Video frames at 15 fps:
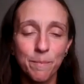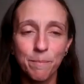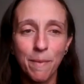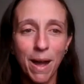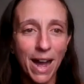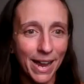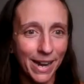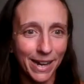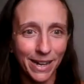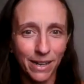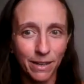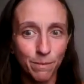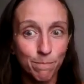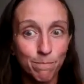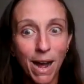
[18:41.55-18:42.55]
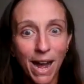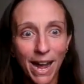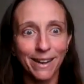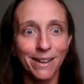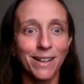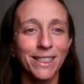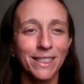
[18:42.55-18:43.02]
My
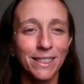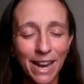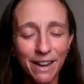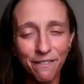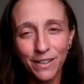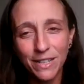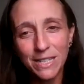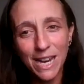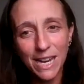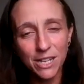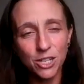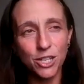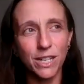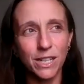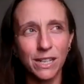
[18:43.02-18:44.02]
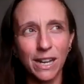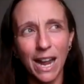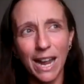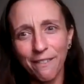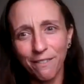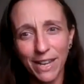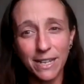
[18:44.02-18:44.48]
life intention,
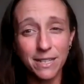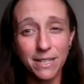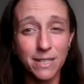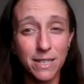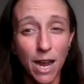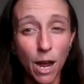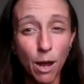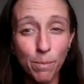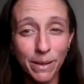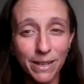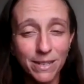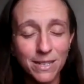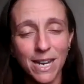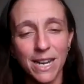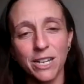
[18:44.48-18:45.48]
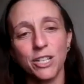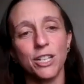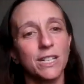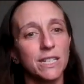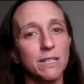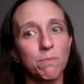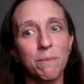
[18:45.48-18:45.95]
I have like sub
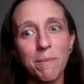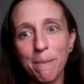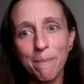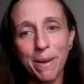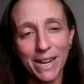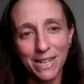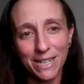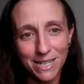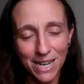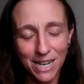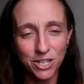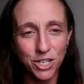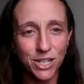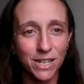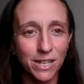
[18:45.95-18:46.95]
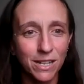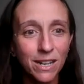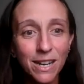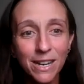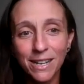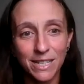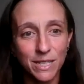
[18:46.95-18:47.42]
intentions, but my main
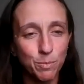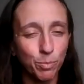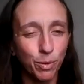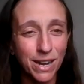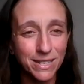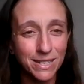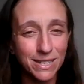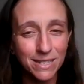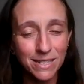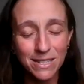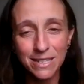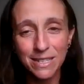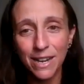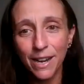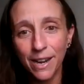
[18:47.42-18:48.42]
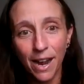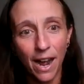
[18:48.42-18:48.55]
intention is presence.